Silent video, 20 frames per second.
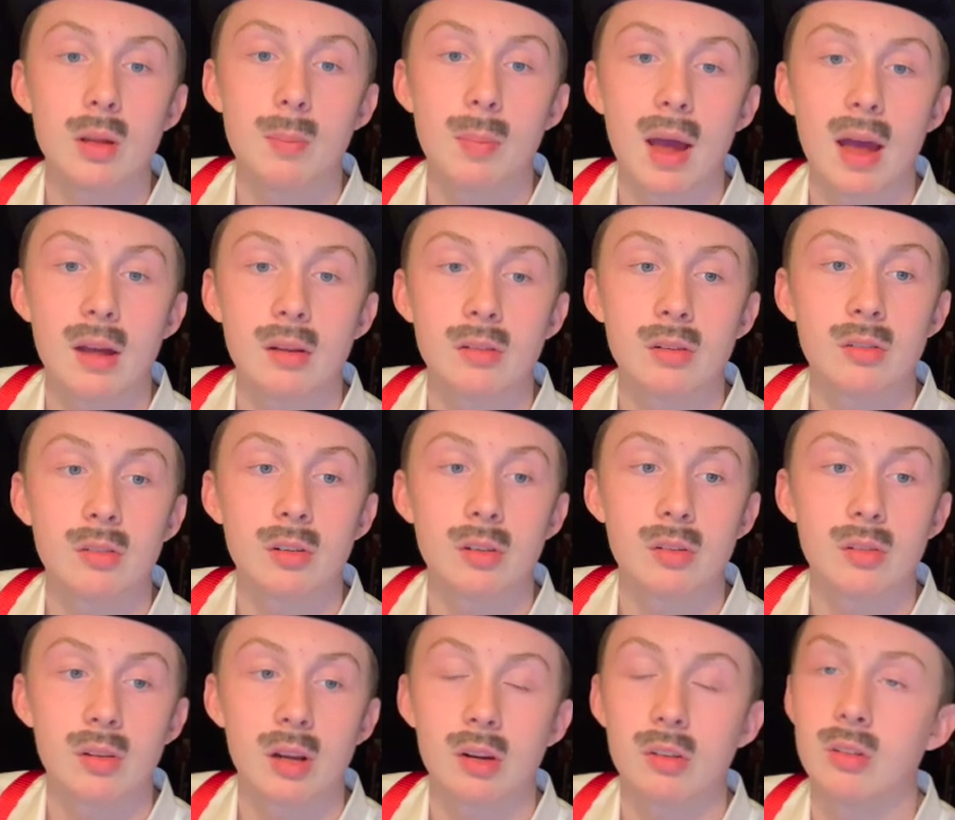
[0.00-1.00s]
passenger
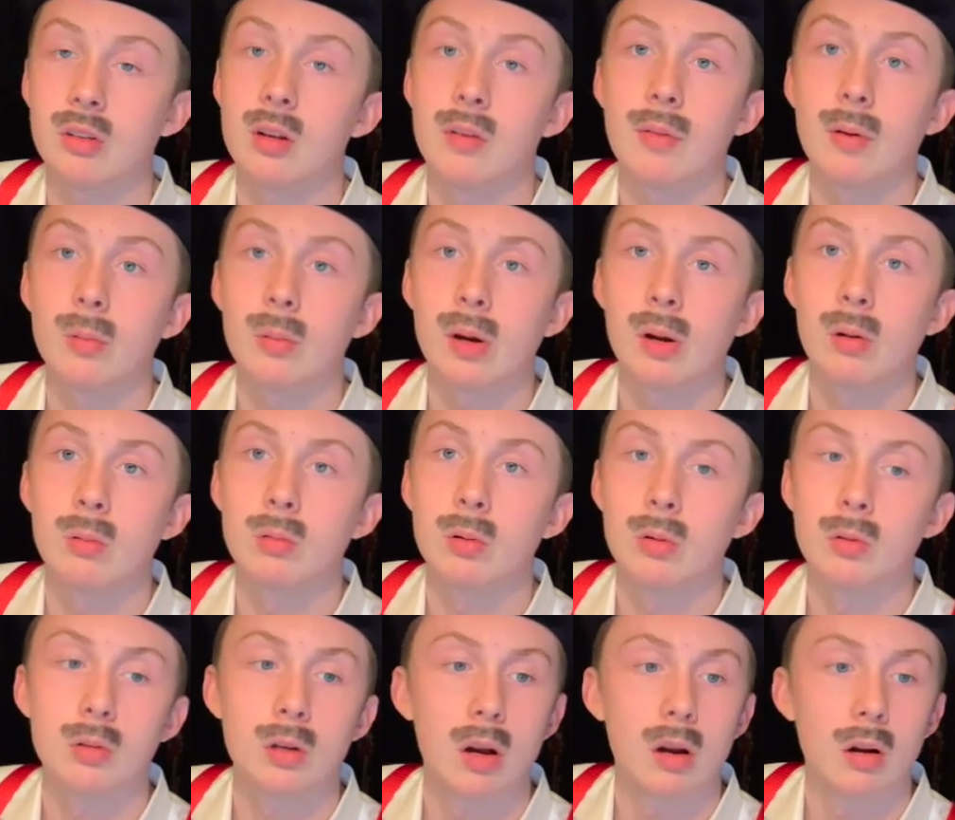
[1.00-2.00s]
section of a
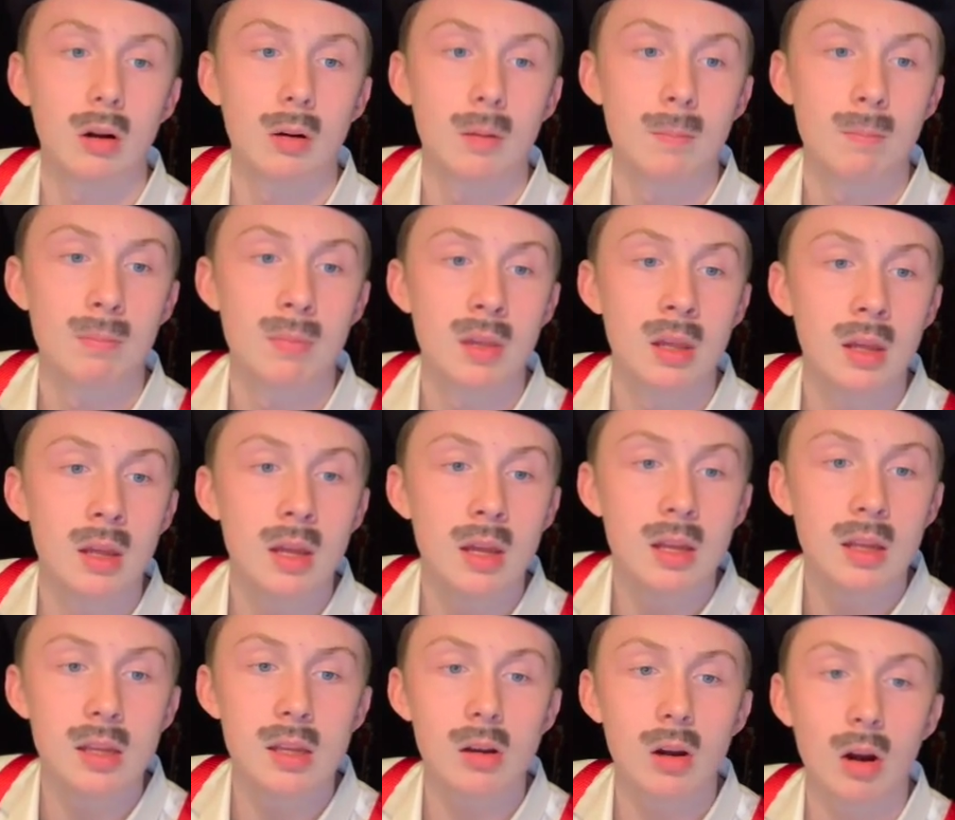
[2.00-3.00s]
railroad car.
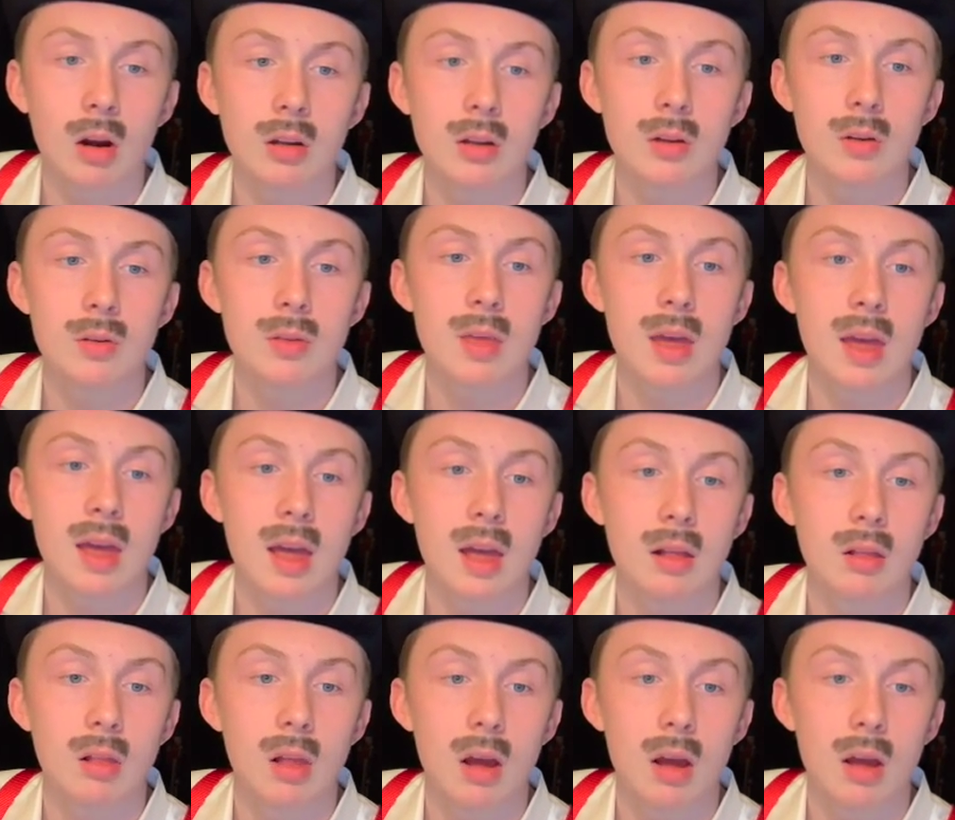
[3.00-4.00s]
He argued that a
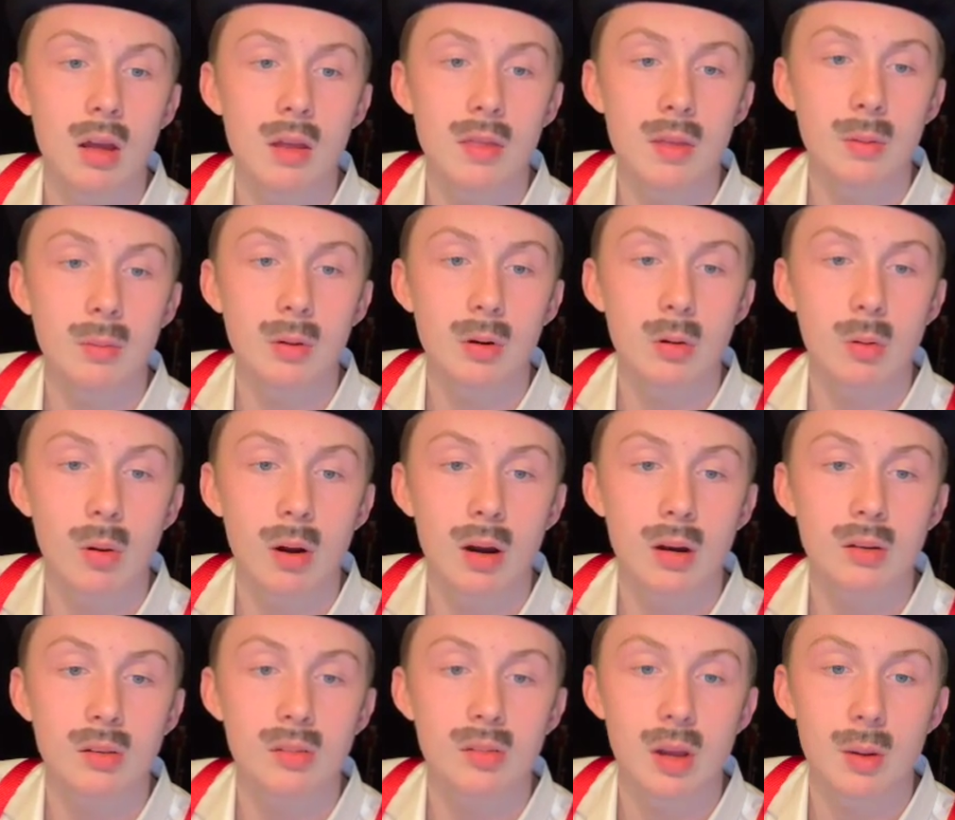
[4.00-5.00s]
law that
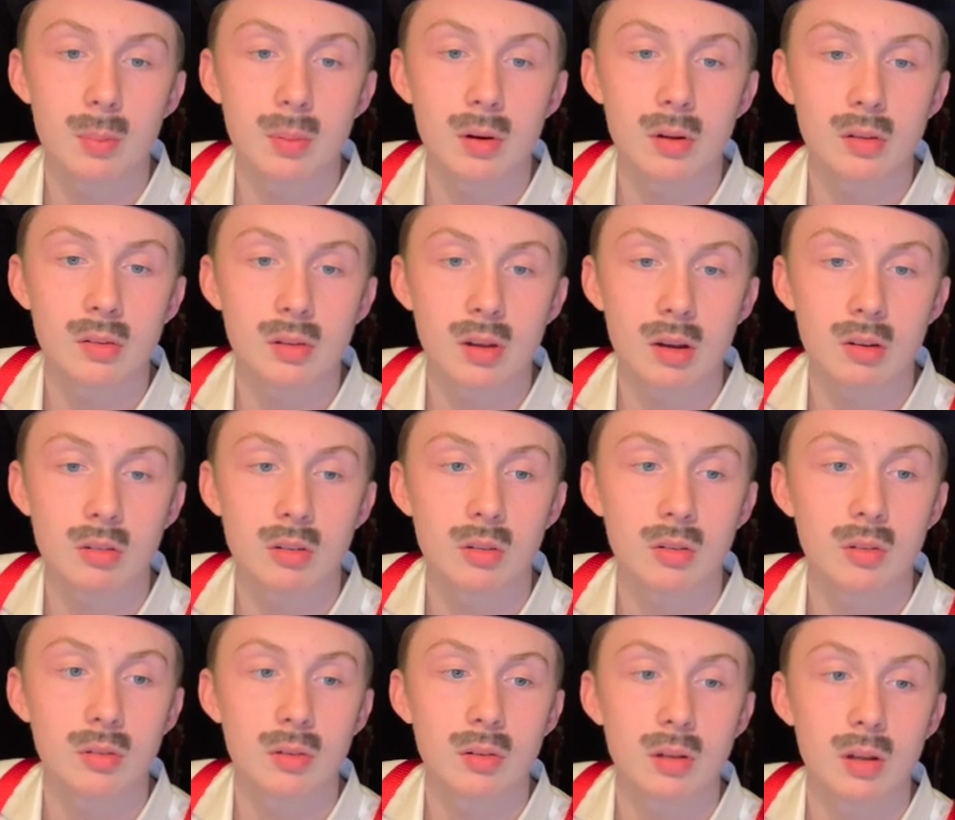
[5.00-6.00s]
required separate
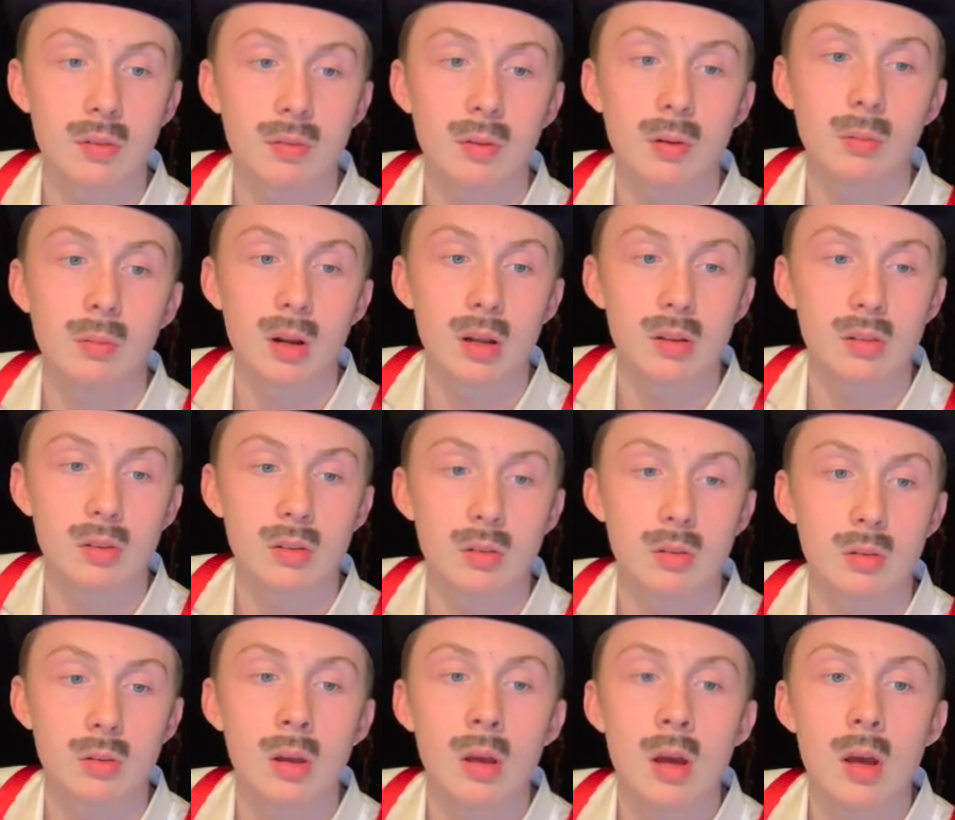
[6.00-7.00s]
sections for different
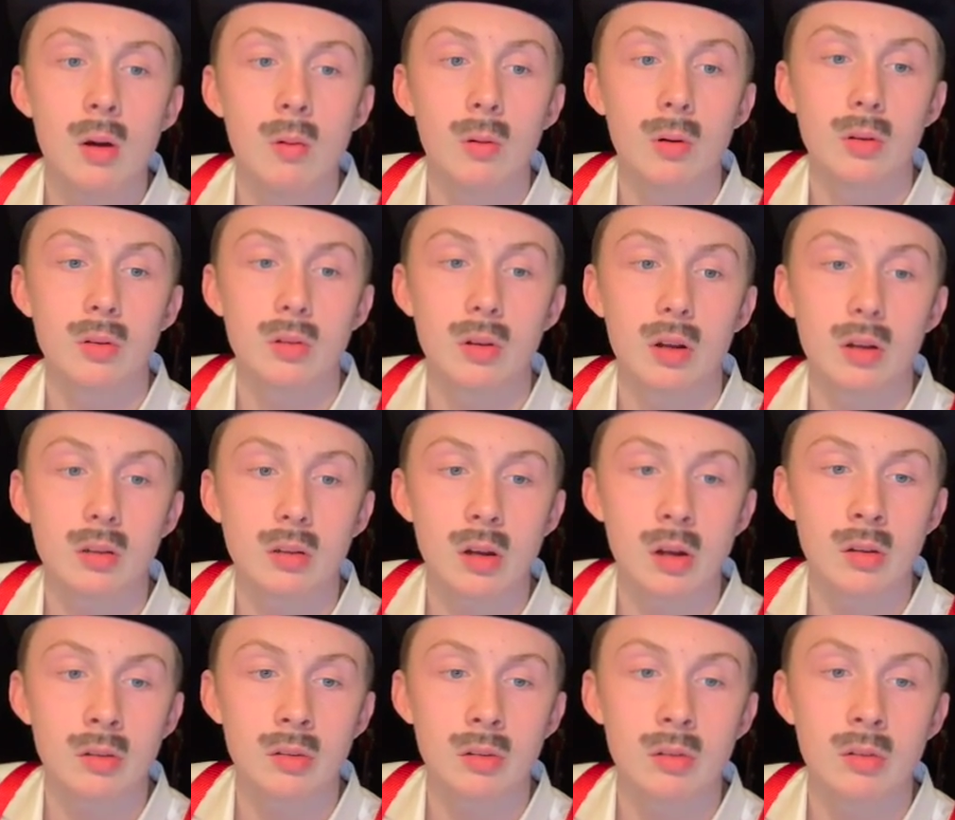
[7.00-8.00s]
races was
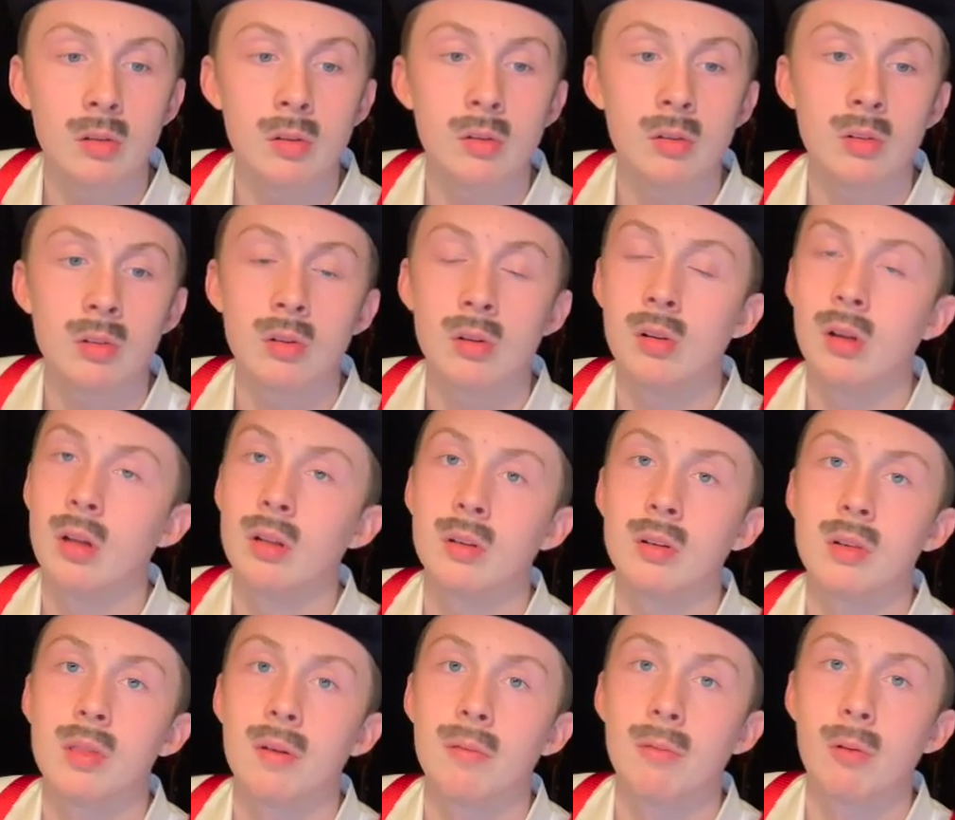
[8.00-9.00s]
unconstitutional under
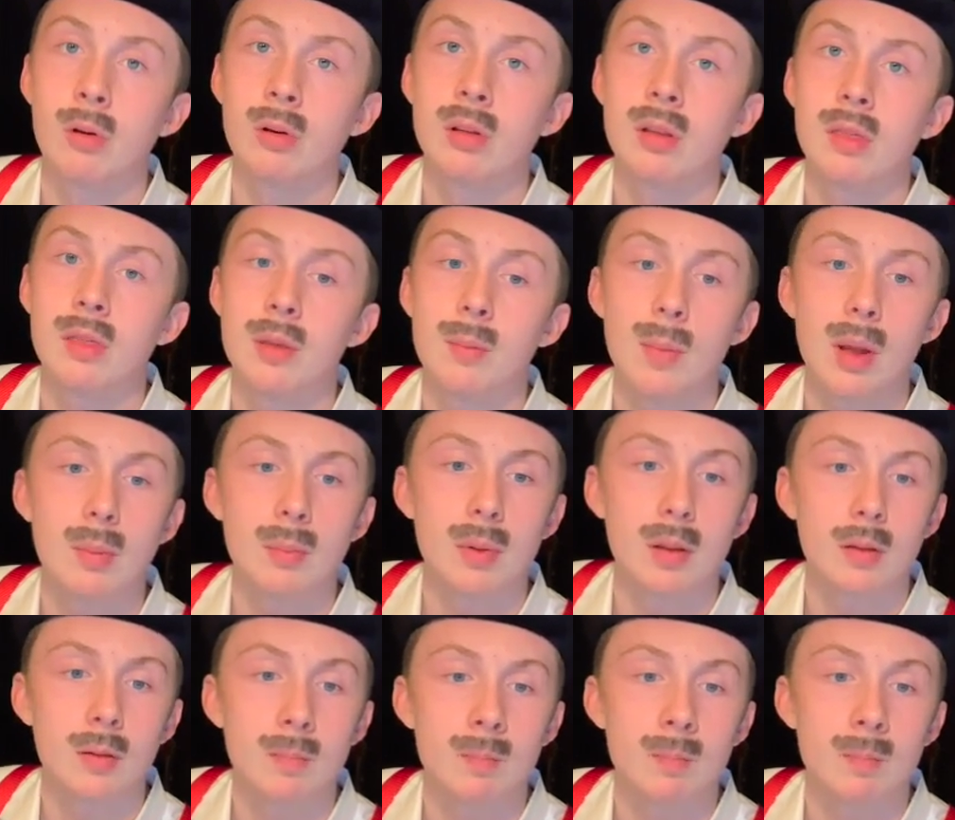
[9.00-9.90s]
the 14th Amendment.